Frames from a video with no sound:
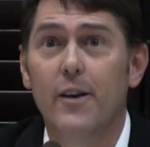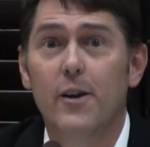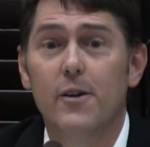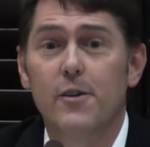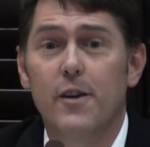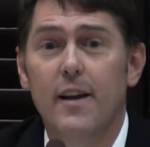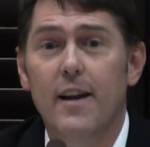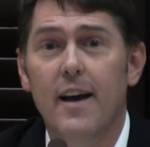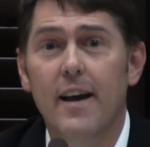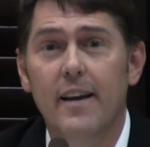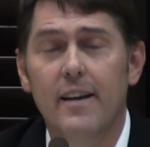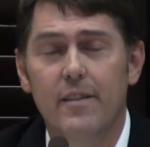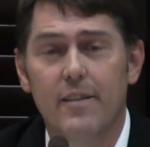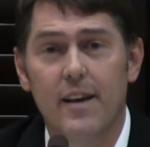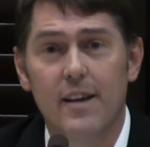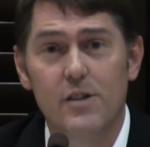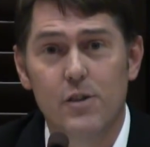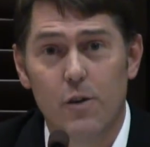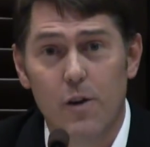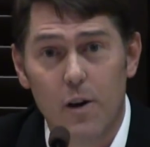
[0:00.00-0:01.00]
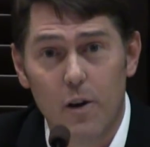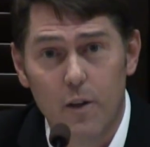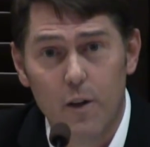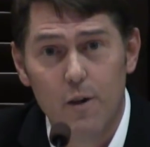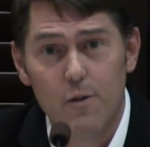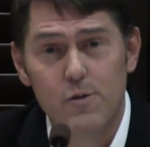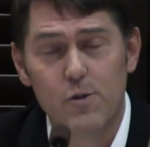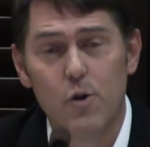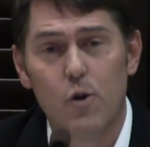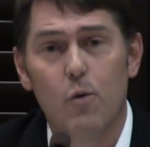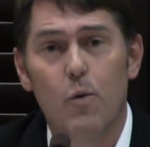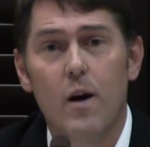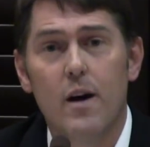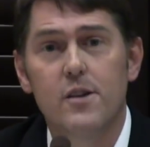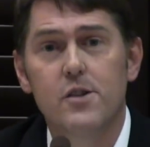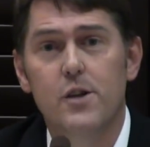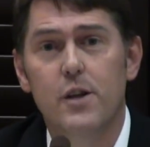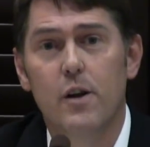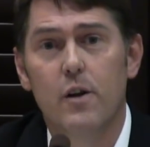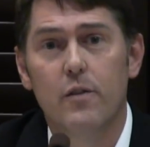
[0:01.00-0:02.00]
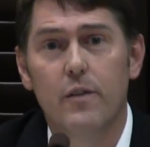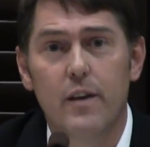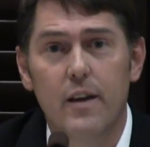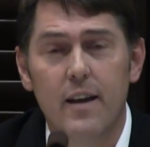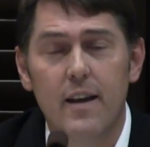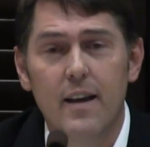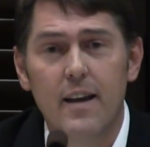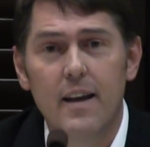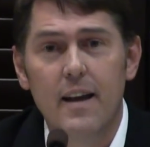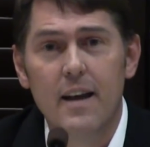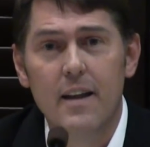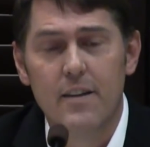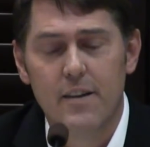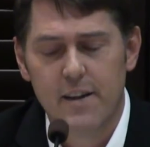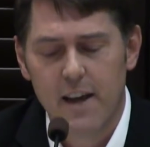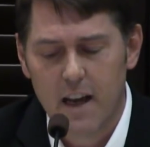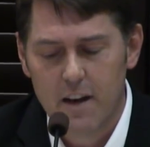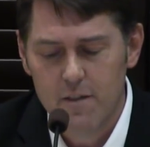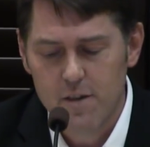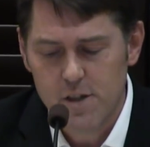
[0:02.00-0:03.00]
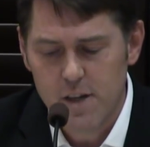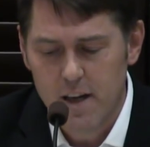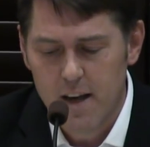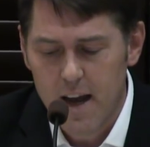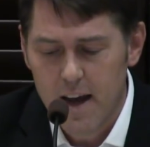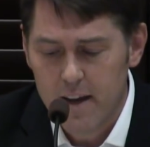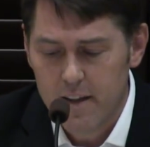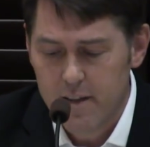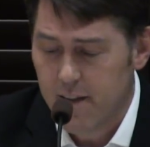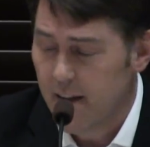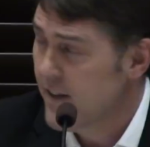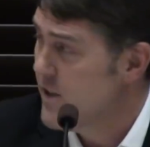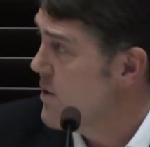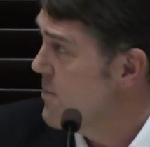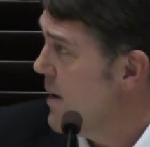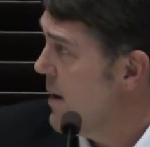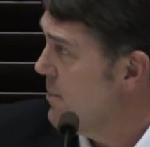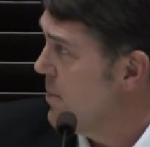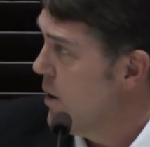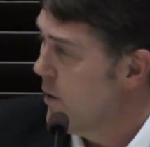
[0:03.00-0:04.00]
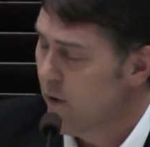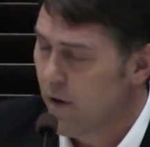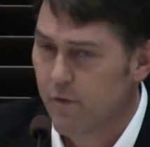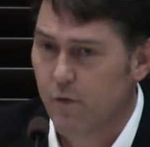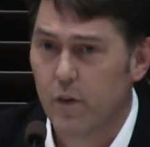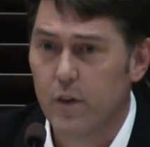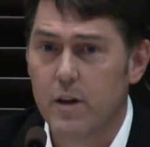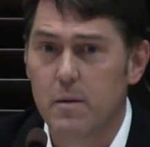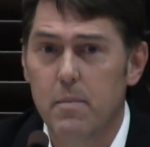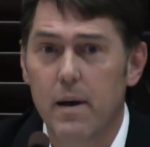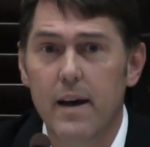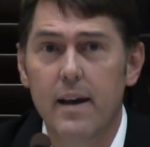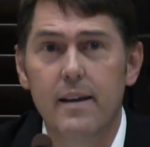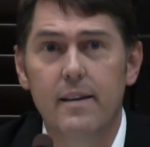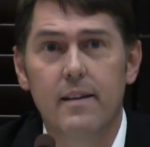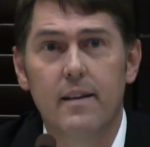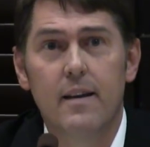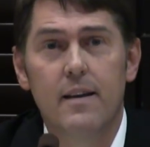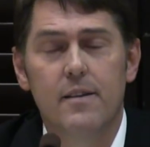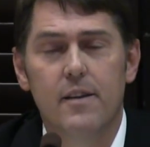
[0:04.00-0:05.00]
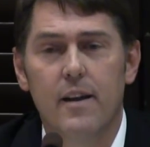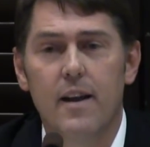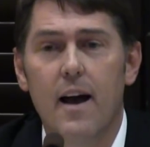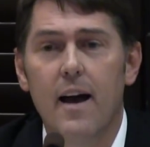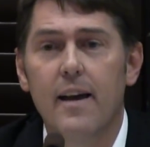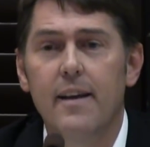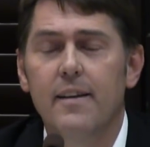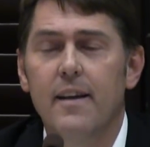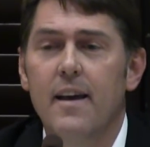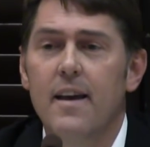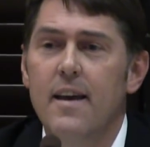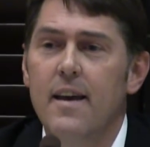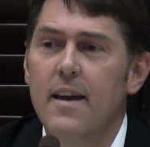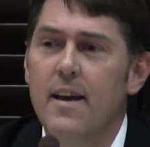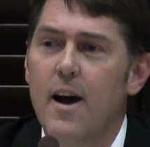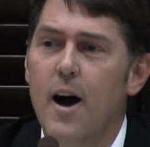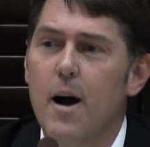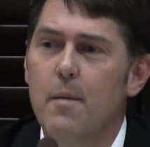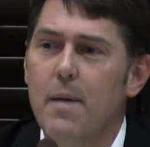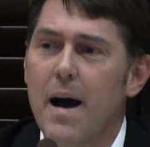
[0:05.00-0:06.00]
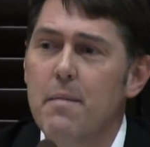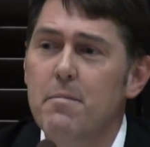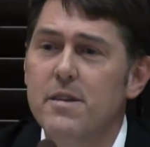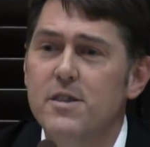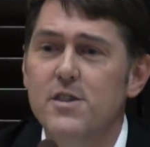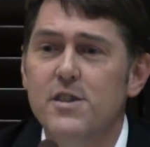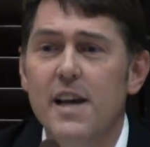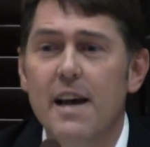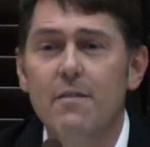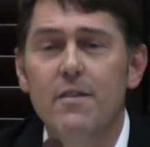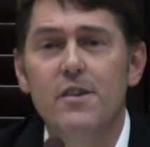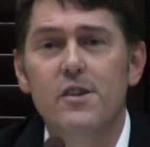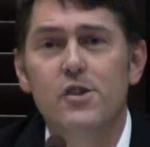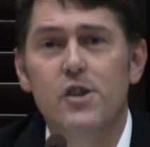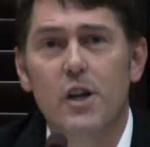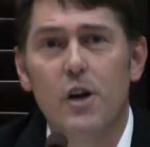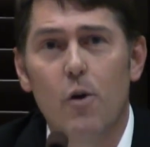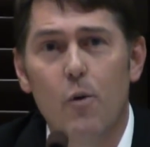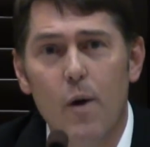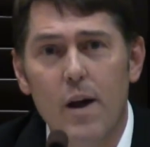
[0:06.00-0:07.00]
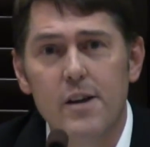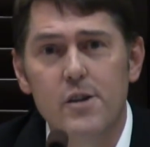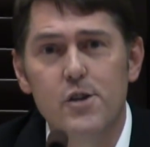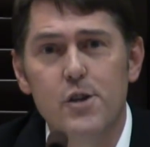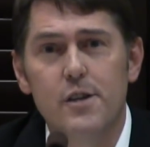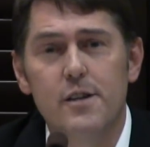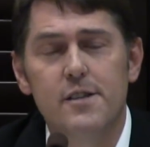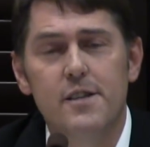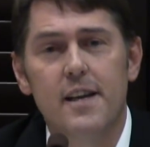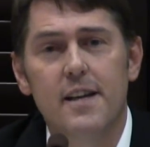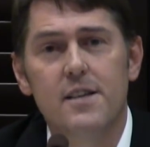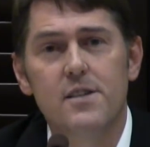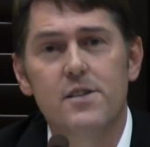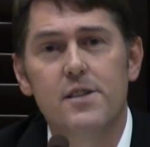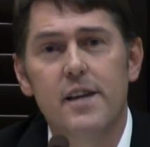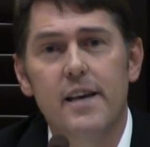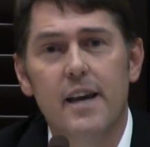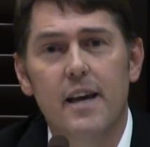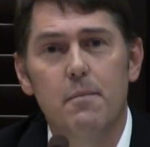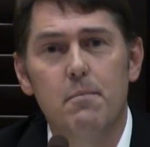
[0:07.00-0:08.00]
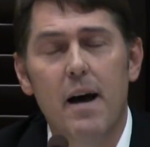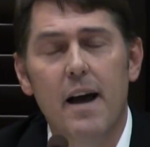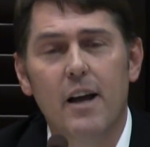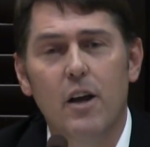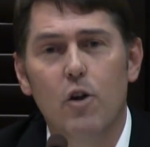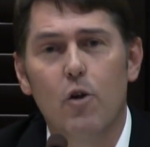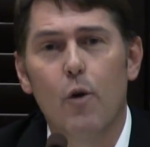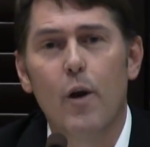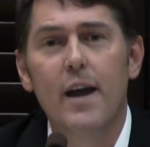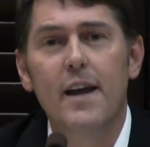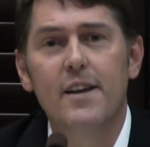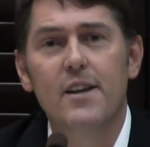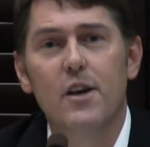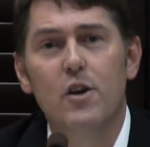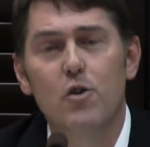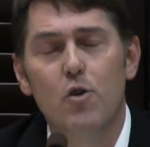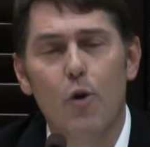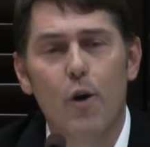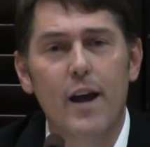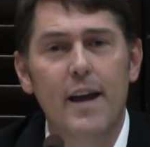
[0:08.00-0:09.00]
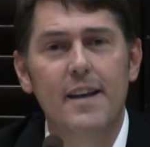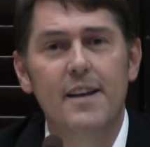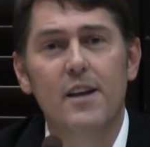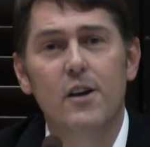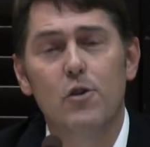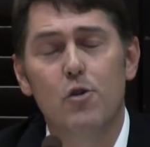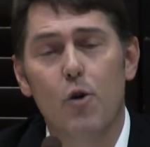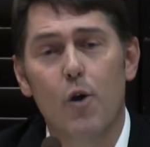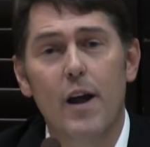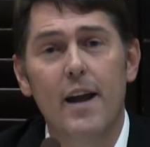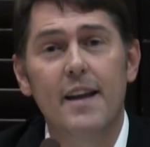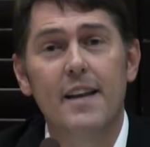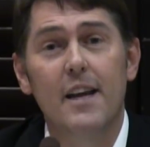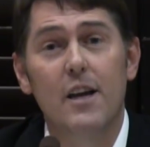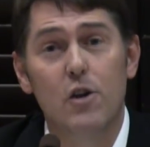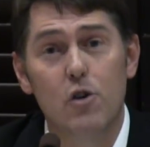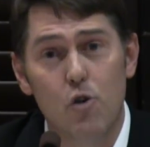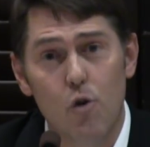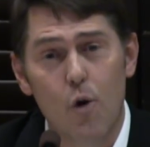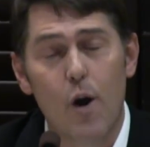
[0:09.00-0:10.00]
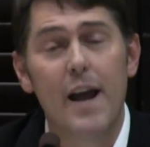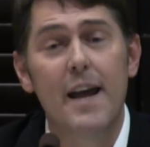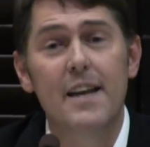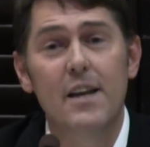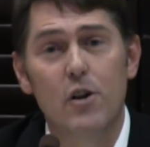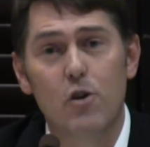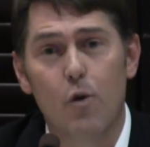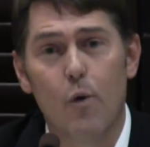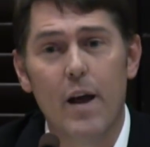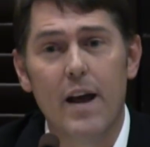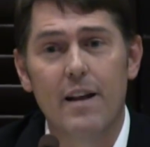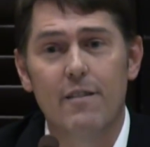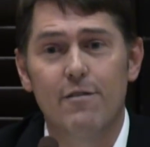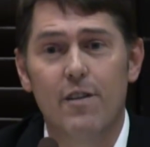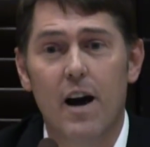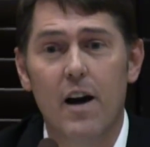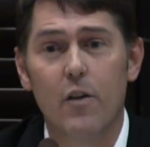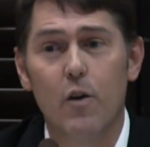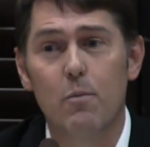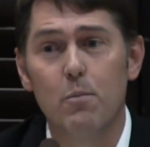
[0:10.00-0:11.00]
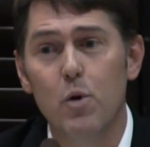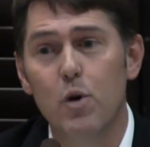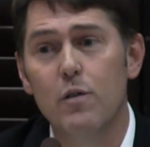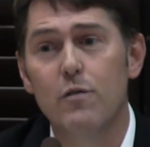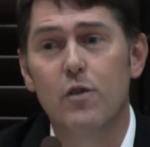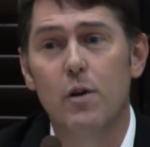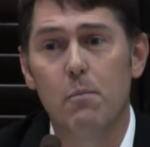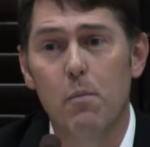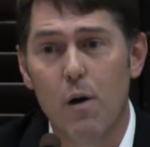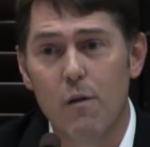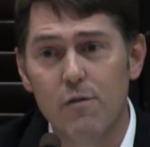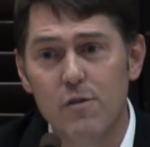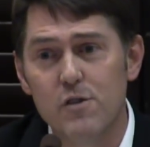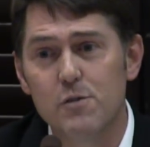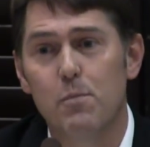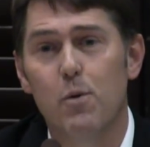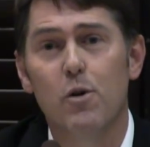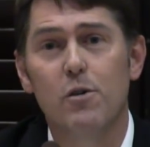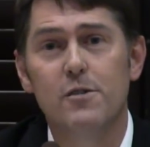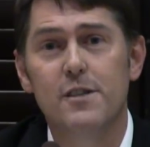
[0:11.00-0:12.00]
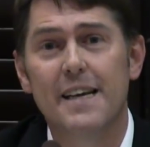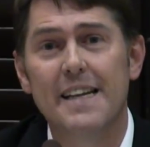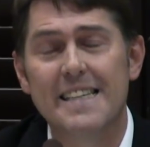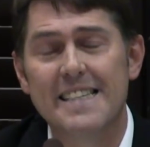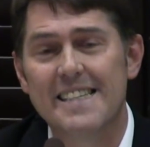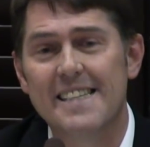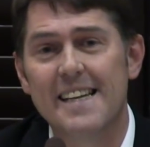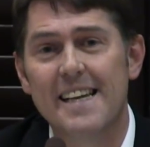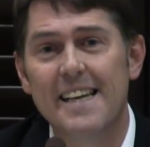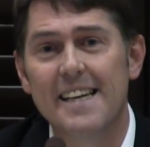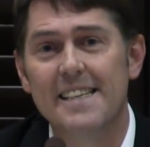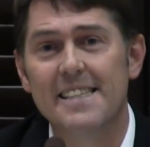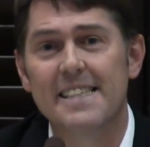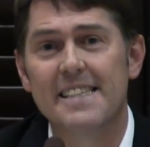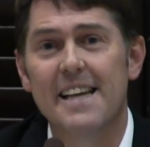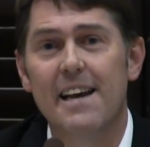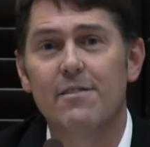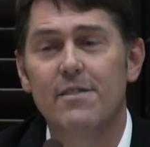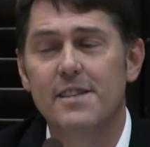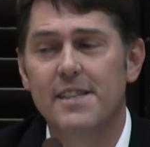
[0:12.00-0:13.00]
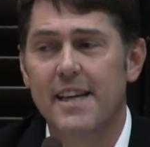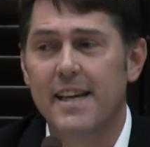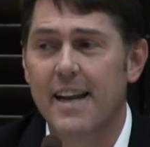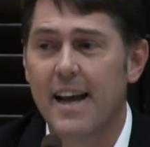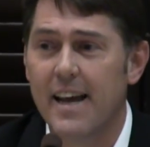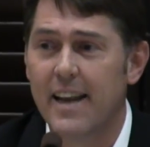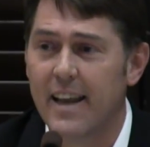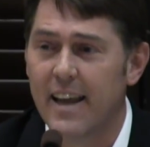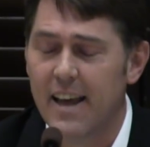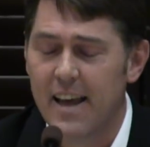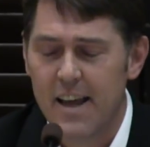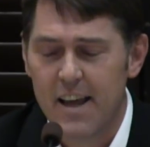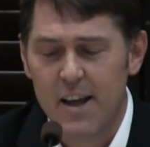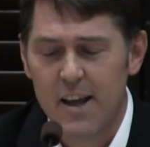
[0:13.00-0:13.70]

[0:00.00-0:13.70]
here tonight. Thanks to all those who are watching on the television tonight. Thanks to my opponent for the debate tonight. I'm a 7th generation Tennessean. My great-great-great-great-grandfather moved to Murfreesboro, Tennessee in 1780.